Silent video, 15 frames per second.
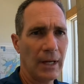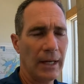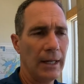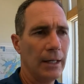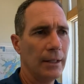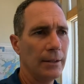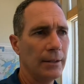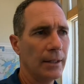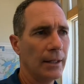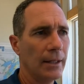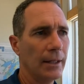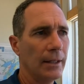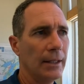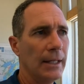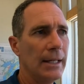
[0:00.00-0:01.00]
And
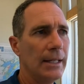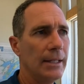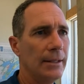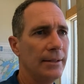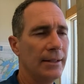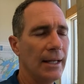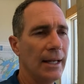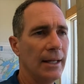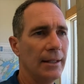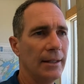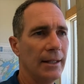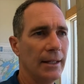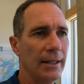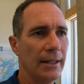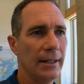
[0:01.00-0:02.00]
uh, he
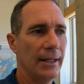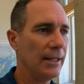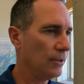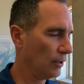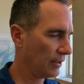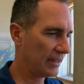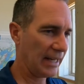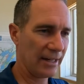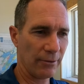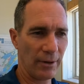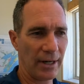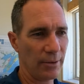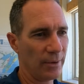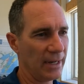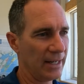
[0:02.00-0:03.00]
said that he looked at it
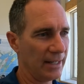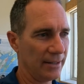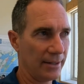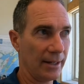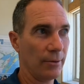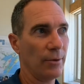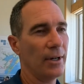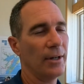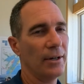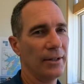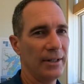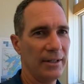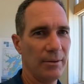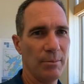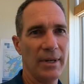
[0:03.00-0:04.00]
right away and he's like,
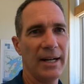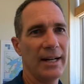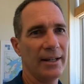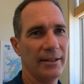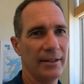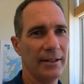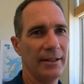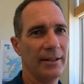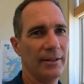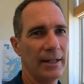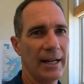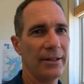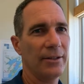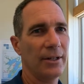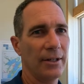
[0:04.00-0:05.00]
well, this has been out, uh,
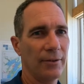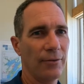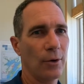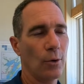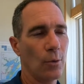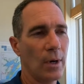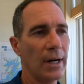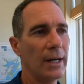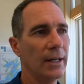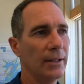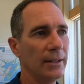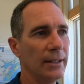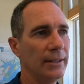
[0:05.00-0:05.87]
out there for a while.